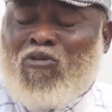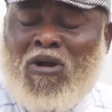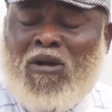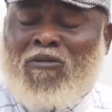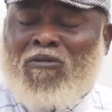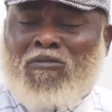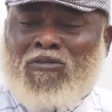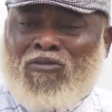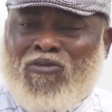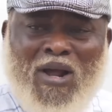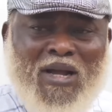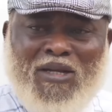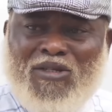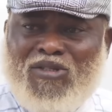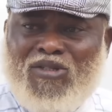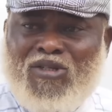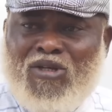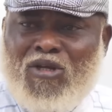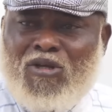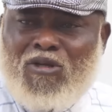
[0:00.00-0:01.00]
you are
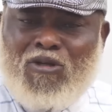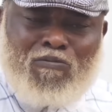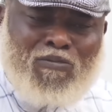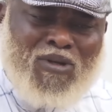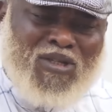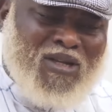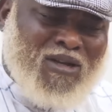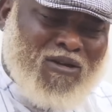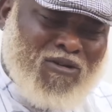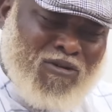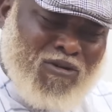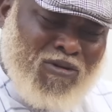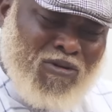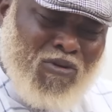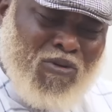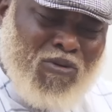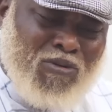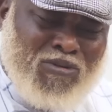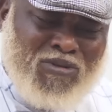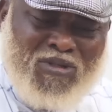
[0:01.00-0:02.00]
right, you better
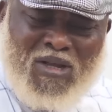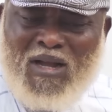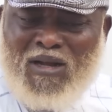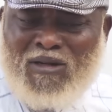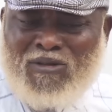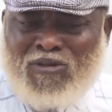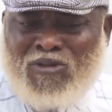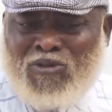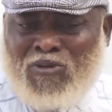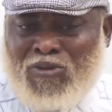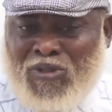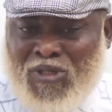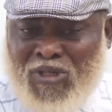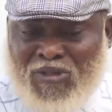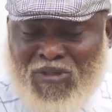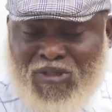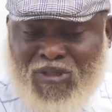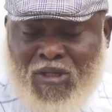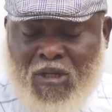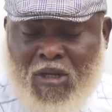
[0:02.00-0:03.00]
go down your
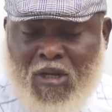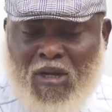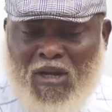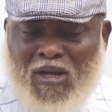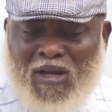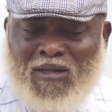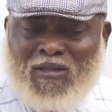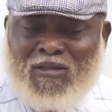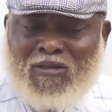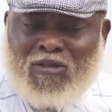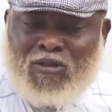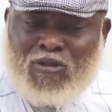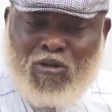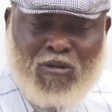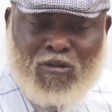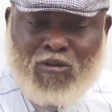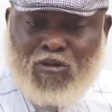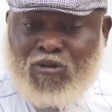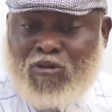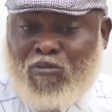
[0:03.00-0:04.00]
knees and
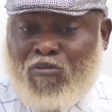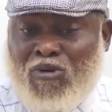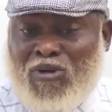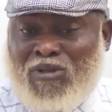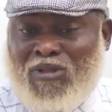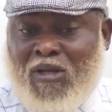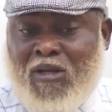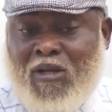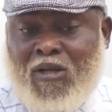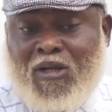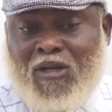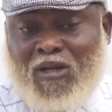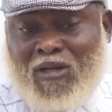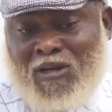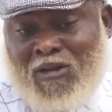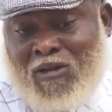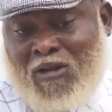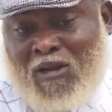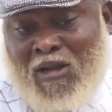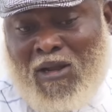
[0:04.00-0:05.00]
talk to your mother
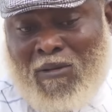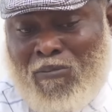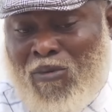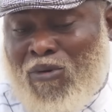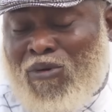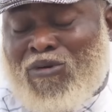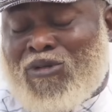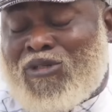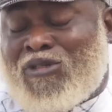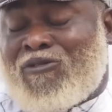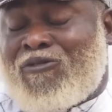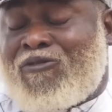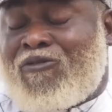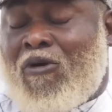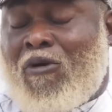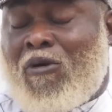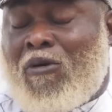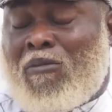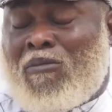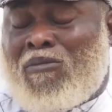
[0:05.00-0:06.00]
in an apology
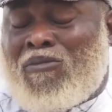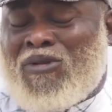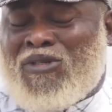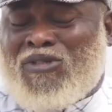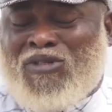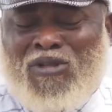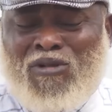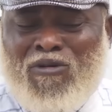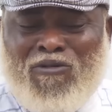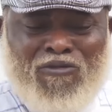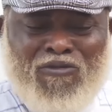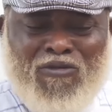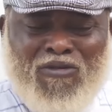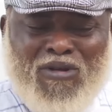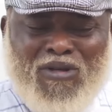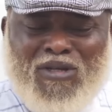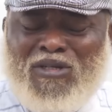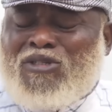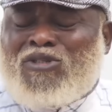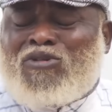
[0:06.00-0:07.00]
form. Instead of
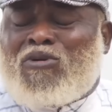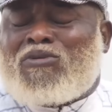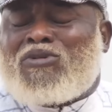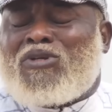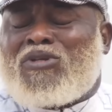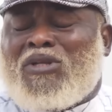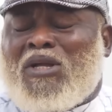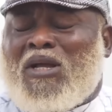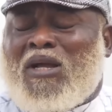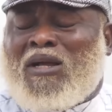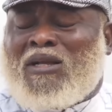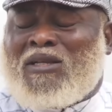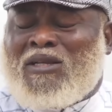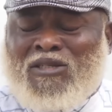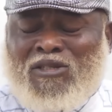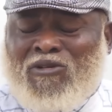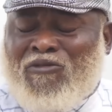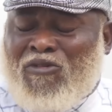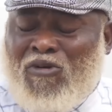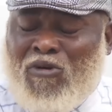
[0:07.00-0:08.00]
insulting her.
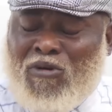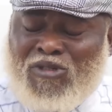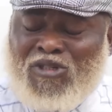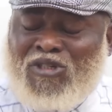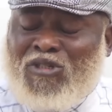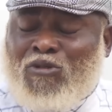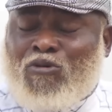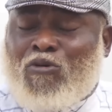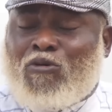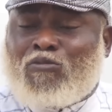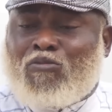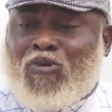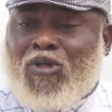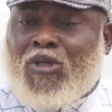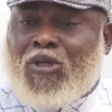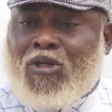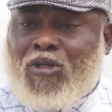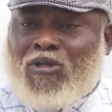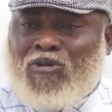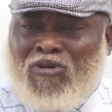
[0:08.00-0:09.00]
Yes, of course, she told me.
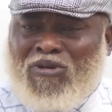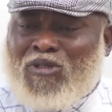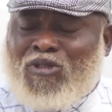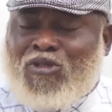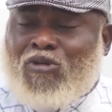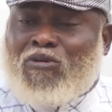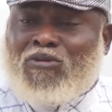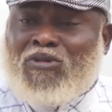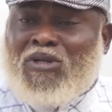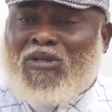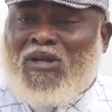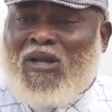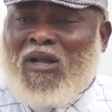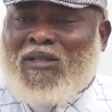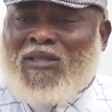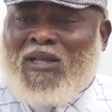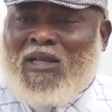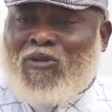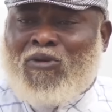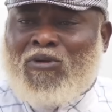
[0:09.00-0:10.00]
You insulted her,
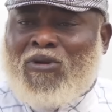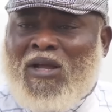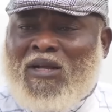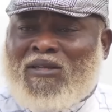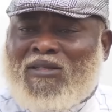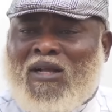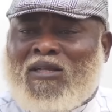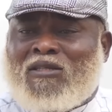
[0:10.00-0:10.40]
and I don't like